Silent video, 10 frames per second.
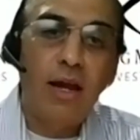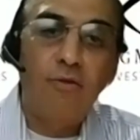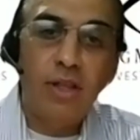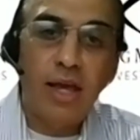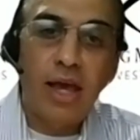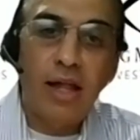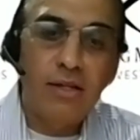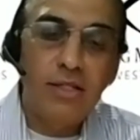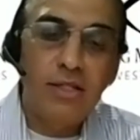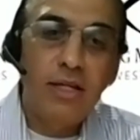and everything
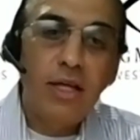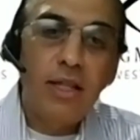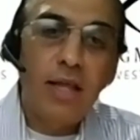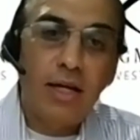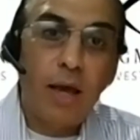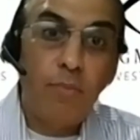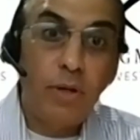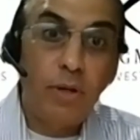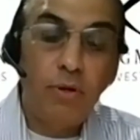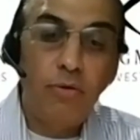else that
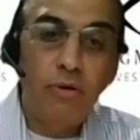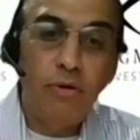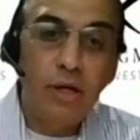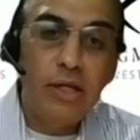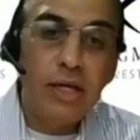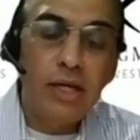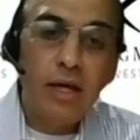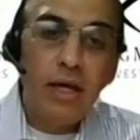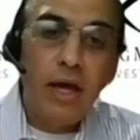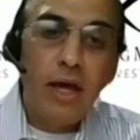kept people really